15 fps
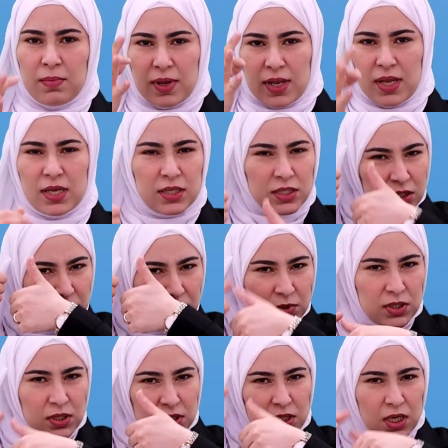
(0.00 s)
O
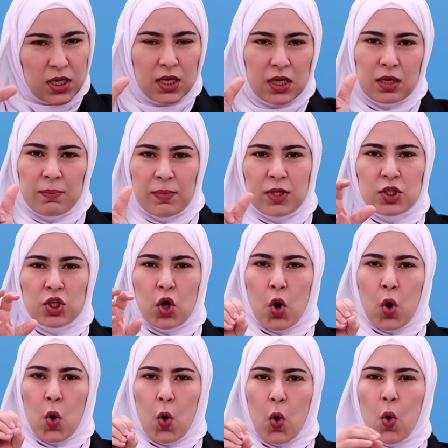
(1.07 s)
stands for
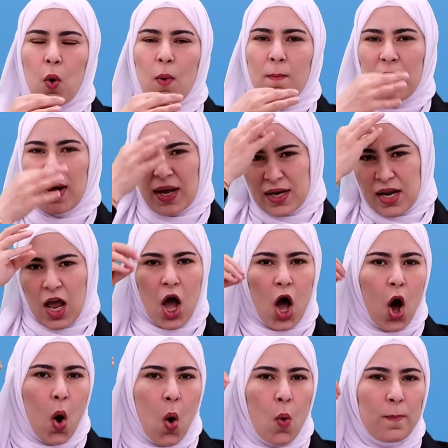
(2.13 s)
opinion.
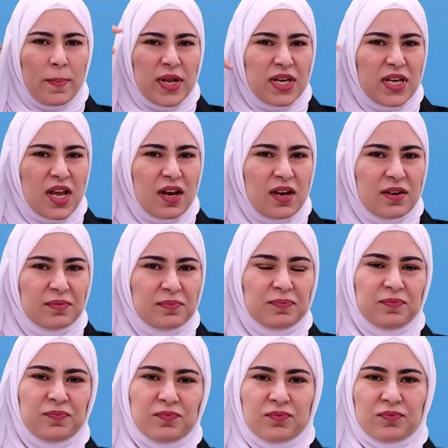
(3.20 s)
S stands
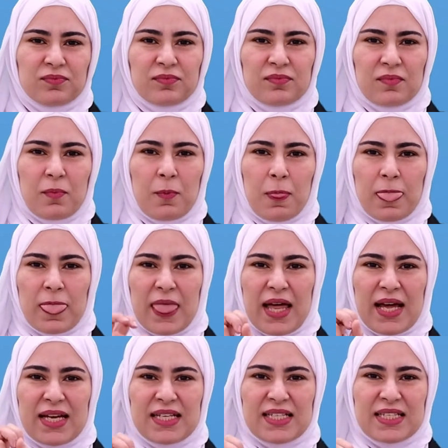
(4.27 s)
for the size.
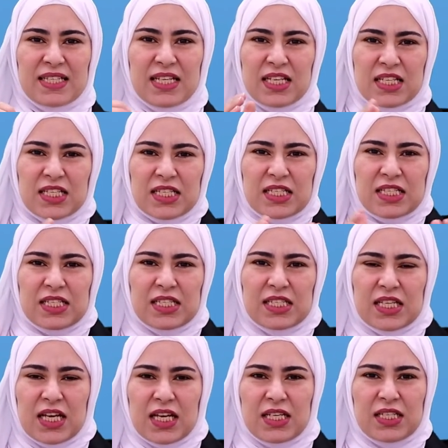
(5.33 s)

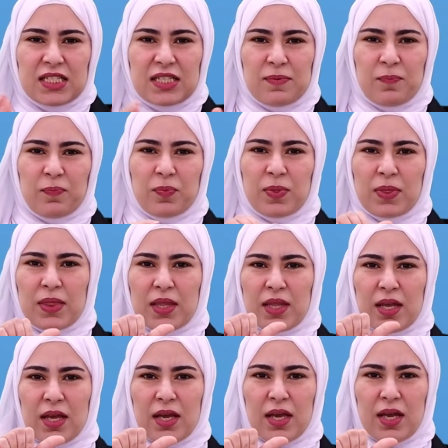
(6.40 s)
A is for
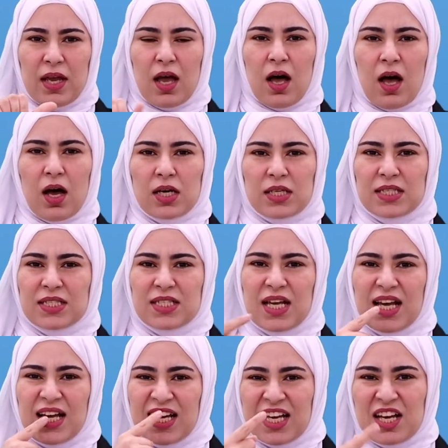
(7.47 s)
age. S
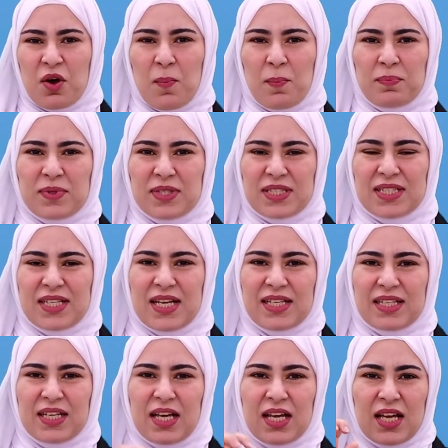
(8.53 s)
again is for
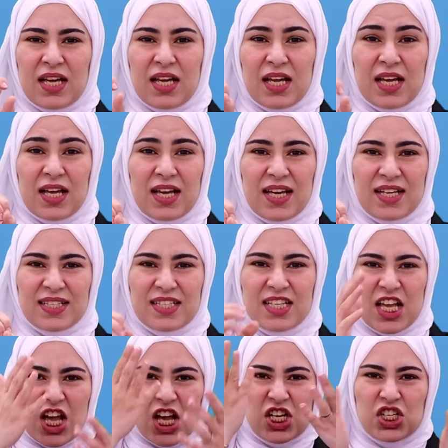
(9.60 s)
shape.
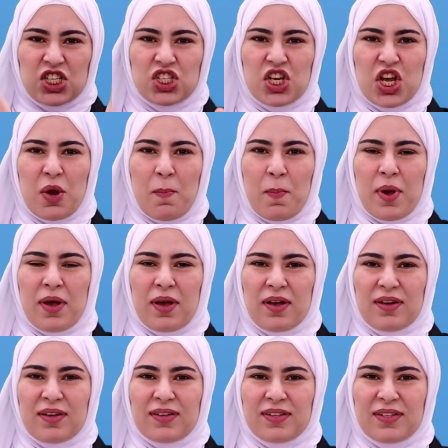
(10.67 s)
C is for
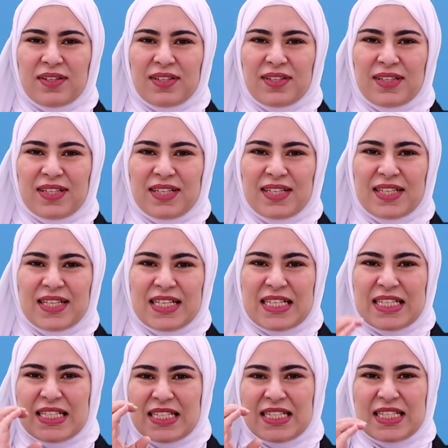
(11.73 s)
color. O is
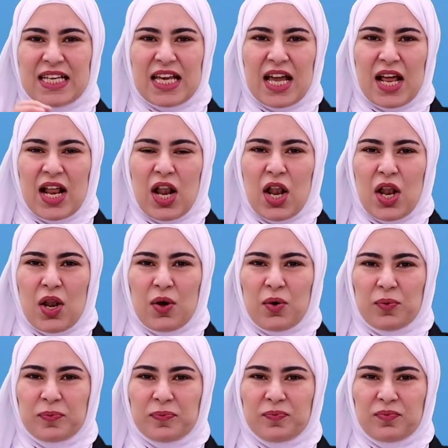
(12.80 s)
for origin.
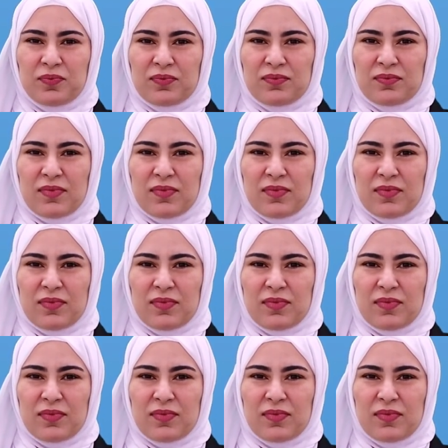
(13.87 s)
M is for